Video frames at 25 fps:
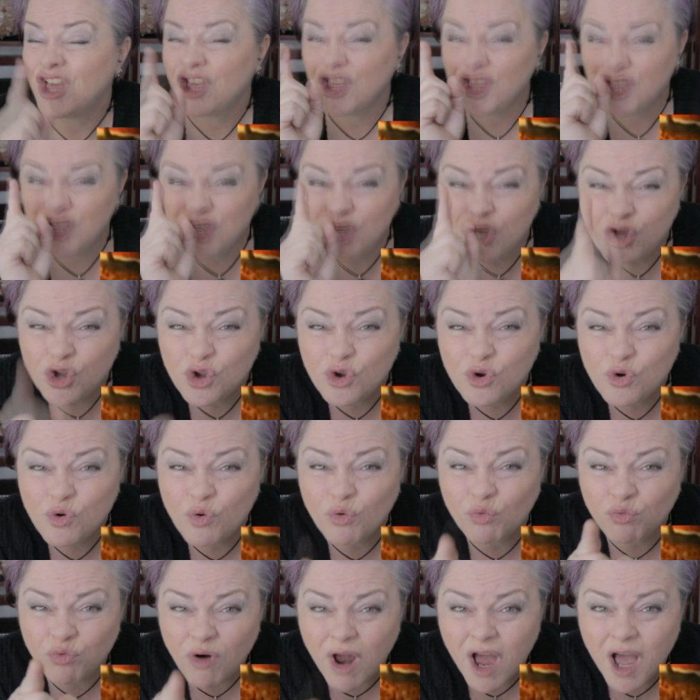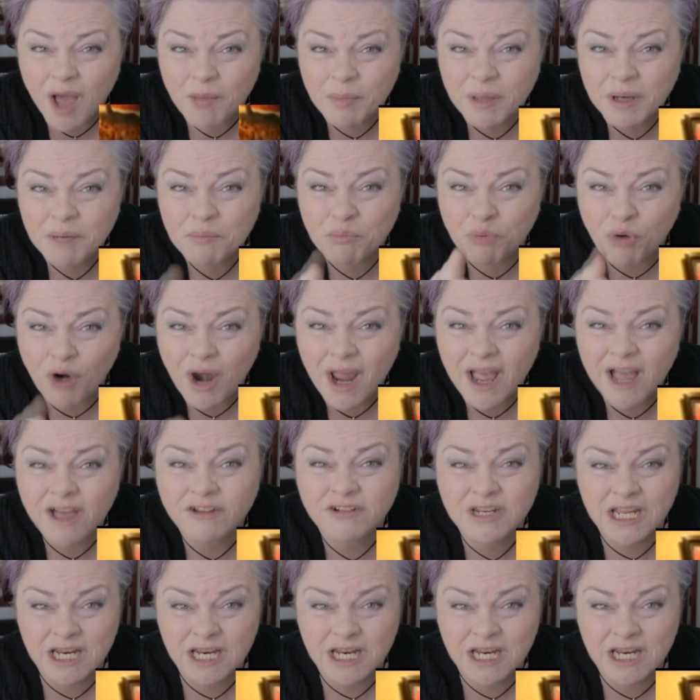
You, Robyn Brown,